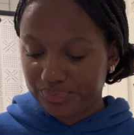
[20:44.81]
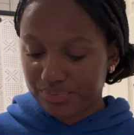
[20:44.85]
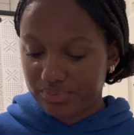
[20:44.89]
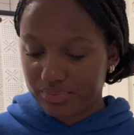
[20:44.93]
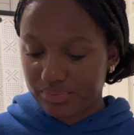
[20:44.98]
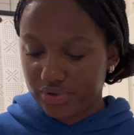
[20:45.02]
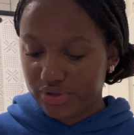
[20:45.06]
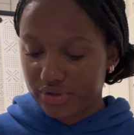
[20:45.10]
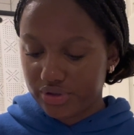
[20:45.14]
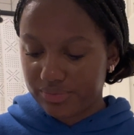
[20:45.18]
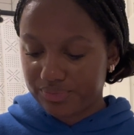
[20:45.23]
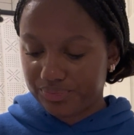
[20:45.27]

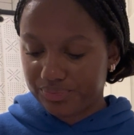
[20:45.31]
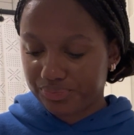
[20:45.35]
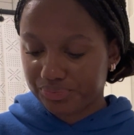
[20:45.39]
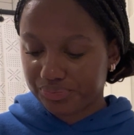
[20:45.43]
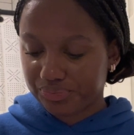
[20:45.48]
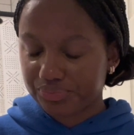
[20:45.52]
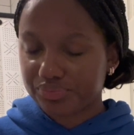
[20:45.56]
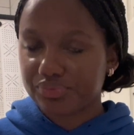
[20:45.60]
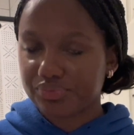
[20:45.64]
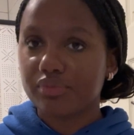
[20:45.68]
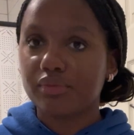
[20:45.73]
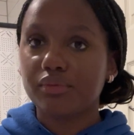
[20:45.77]
But
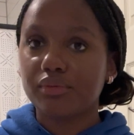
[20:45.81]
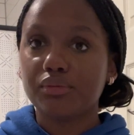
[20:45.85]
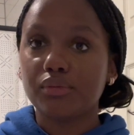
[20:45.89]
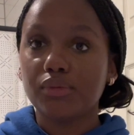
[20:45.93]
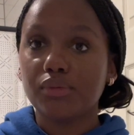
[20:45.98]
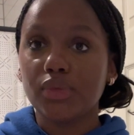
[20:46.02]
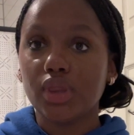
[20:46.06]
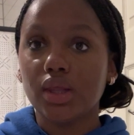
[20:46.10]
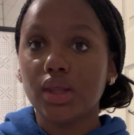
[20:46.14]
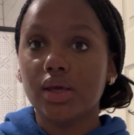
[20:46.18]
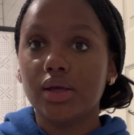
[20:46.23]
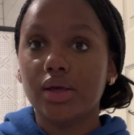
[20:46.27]

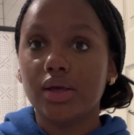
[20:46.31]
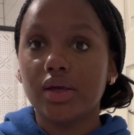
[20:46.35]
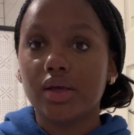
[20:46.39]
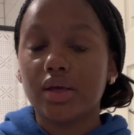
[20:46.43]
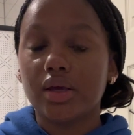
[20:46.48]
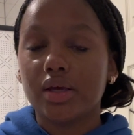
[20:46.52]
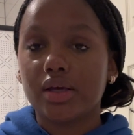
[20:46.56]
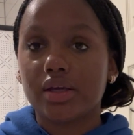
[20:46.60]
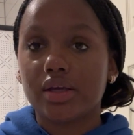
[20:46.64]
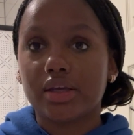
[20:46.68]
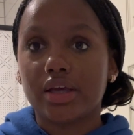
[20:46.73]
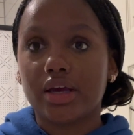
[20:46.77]

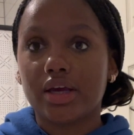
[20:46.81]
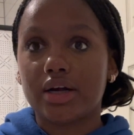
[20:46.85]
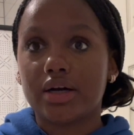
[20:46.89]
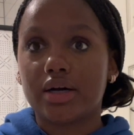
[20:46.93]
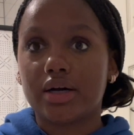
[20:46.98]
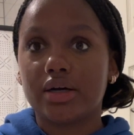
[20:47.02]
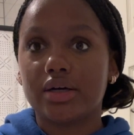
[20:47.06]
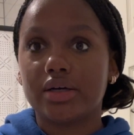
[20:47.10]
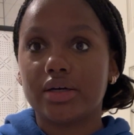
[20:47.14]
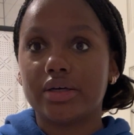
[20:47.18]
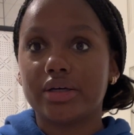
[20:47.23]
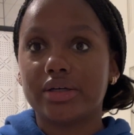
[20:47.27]
yeah,
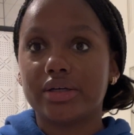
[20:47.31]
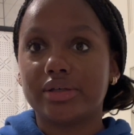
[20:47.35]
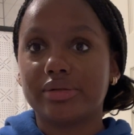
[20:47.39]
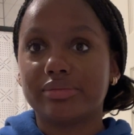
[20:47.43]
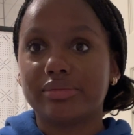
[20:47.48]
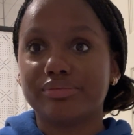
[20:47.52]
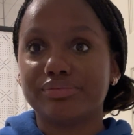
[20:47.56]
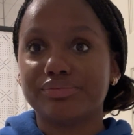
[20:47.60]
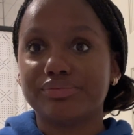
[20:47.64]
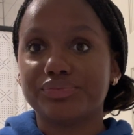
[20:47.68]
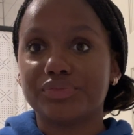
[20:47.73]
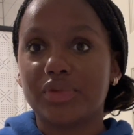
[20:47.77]

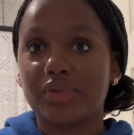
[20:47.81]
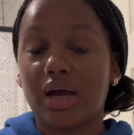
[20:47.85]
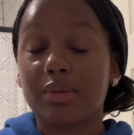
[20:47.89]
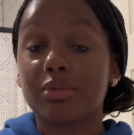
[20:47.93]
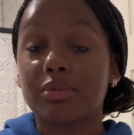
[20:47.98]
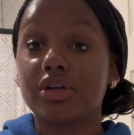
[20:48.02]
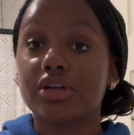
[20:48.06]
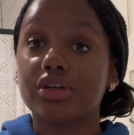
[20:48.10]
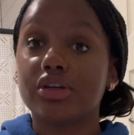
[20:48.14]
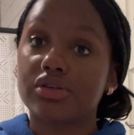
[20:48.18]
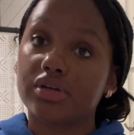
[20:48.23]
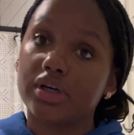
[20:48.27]
I'm
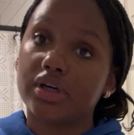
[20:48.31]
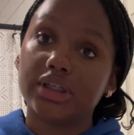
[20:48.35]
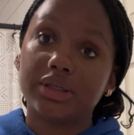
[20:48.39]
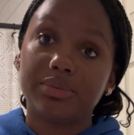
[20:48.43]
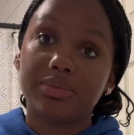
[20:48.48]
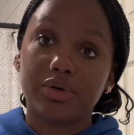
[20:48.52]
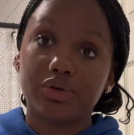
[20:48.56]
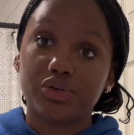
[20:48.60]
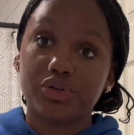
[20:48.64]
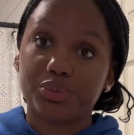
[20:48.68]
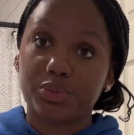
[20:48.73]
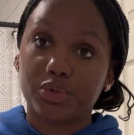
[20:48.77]
gonna try to
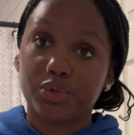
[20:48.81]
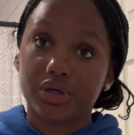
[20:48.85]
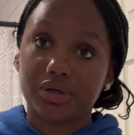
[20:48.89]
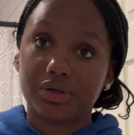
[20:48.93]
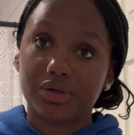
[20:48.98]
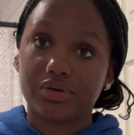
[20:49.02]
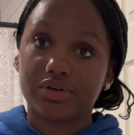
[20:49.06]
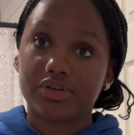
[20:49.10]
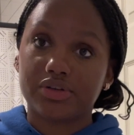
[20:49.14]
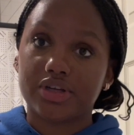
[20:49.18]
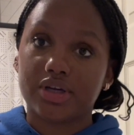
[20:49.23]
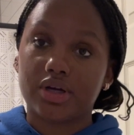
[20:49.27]
post more
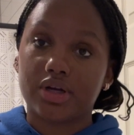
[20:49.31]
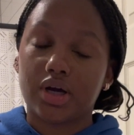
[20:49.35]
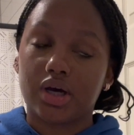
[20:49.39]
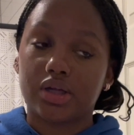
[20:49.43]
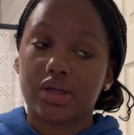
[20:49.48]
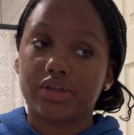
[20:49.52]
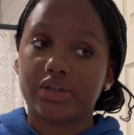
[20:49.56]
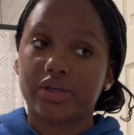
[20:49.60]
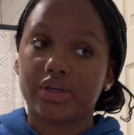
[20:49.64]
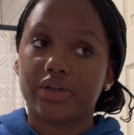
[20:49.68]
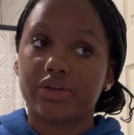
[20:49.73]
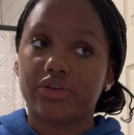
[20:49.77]
Christian
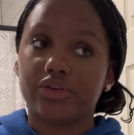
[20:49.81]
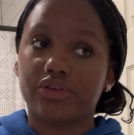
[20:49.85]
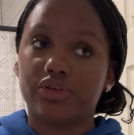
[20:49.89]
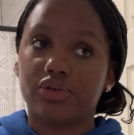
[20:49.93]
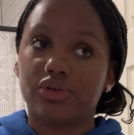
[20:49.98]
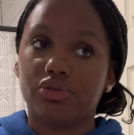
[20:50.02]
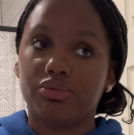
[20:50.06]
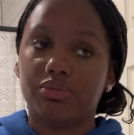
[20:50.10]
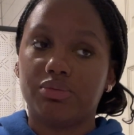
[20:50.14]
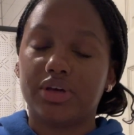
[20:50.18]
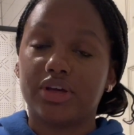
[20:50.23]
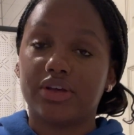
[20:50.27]
content
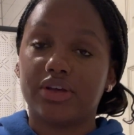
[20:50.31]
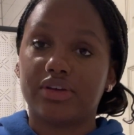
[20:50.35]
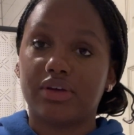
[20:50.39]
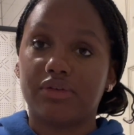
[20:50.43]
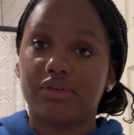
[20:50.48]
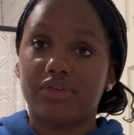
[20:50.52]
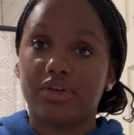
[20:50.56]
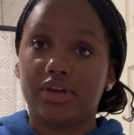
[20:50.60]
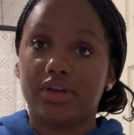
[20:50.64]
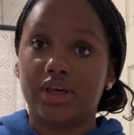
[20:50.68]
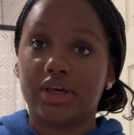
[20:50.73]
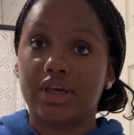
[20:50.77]
soon because I
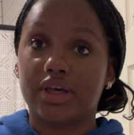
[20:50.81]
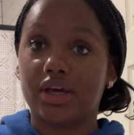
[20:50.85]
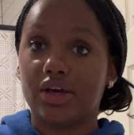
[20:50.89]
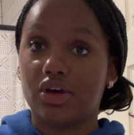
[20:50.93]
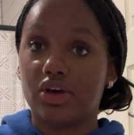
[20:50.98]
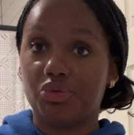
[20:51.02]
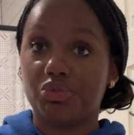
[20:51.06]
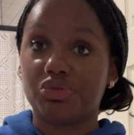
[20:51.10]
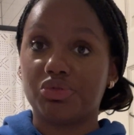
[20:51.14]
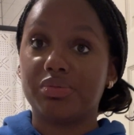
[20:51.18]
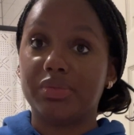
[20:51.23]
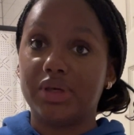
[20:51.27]
feel like it
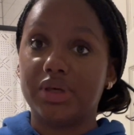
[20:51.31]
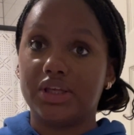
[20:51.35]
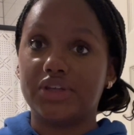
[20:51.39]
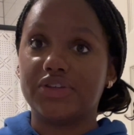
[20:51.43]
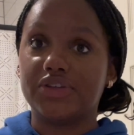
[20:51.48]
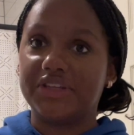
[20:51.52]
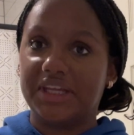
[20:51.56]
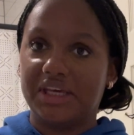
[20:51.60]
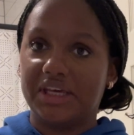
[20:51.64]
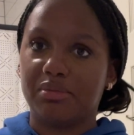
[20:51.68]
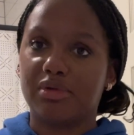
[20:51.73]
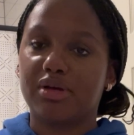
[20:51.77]
helps me
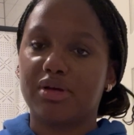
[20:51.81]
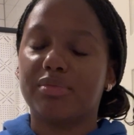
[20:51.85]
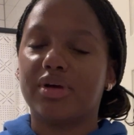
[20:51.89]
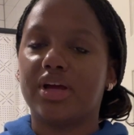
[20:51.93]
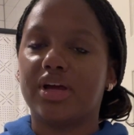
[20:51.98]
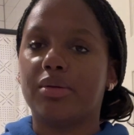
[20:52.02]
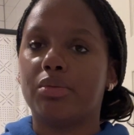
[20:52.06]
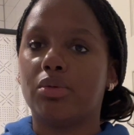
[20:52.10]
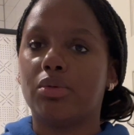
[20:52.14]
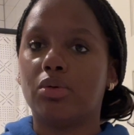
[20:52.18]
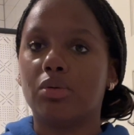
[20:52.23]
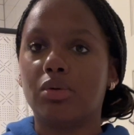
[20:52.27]
stay in my
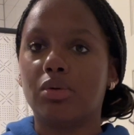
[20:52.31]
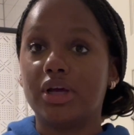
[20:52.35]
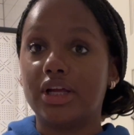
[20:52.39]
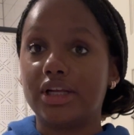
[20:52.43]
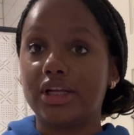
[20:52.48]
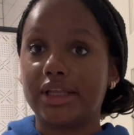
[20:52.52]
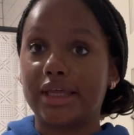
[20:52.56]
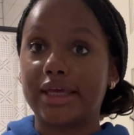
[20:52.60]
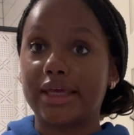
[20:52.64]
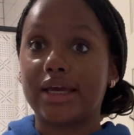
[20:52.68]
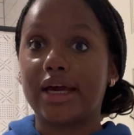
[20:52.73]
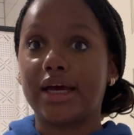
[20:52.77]
Bible and
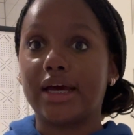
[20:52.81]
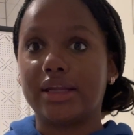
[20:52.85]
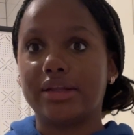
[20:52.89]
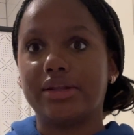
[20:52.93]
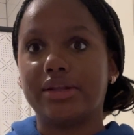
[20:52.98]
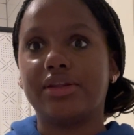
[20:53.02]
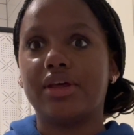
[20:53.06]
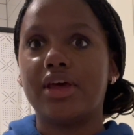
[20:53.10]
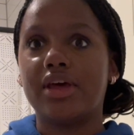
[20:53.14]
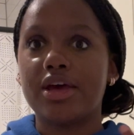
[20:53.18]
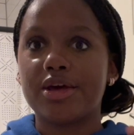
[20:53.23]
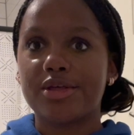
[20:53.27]
like kind of
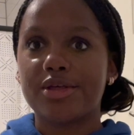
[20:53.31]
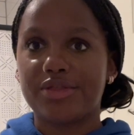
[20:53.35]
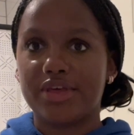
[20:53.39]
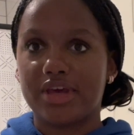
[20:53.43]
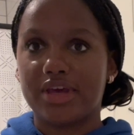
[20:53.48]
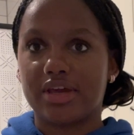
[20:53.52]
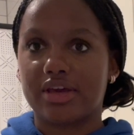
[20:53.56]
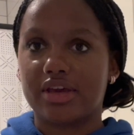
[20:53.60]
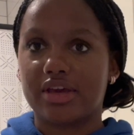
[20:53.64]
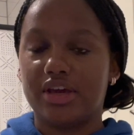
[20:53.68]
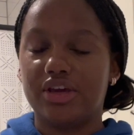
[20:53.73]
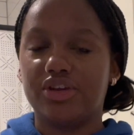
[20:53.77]

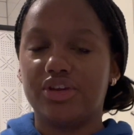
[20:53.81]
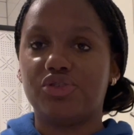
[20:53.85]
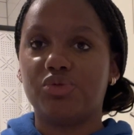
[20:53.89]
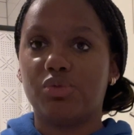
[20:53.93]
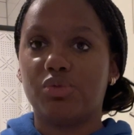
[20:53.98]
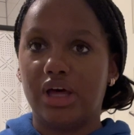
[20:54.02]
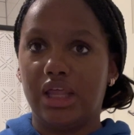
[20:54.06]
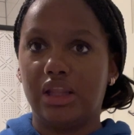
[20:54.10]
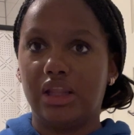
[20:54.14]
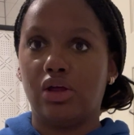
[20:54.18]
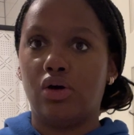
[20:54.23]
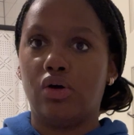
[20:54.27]
think and
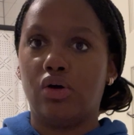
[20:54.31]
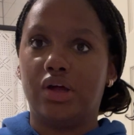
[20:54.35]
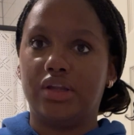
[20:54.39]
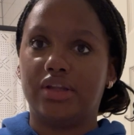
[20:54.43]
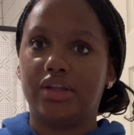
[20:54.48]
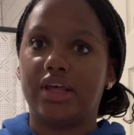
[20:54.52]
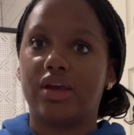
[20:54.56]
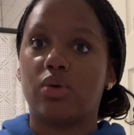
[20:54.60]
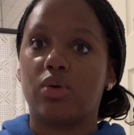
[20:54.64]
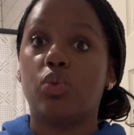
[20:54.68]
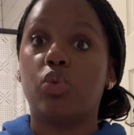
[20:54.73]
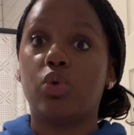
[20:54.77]
dwell on
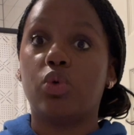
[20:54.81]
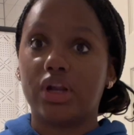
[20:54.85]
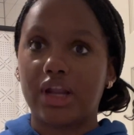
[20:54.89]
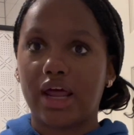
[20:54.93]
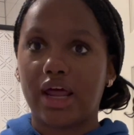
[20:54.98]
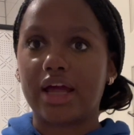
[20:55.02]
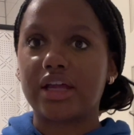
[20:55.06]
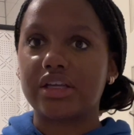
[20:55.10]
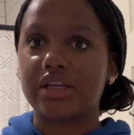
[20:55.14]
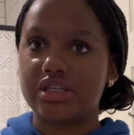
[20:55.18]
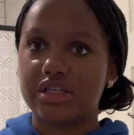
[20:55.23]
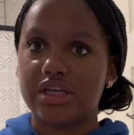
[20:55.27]
like what
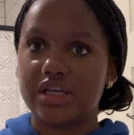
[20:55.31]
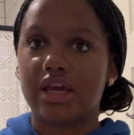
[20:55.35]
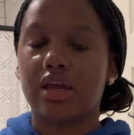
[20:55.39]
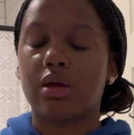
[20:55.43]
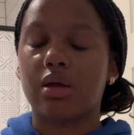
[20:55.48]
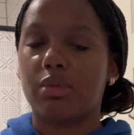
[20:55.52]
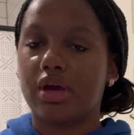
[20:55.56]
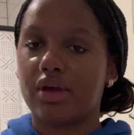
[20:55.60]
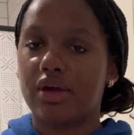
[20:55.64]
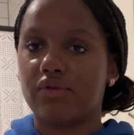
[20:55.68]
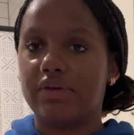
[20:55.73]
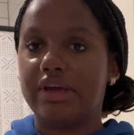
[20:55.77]
actually
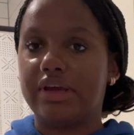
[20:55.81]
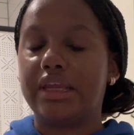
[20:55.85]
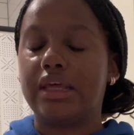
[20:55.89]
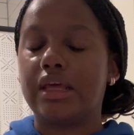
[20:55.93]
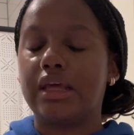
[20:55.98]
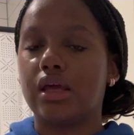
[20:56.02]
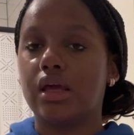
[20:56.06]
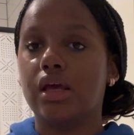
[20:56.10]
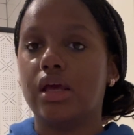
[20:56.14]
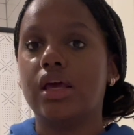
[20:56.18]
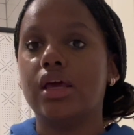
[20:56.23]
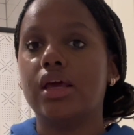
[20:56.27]
am I reading.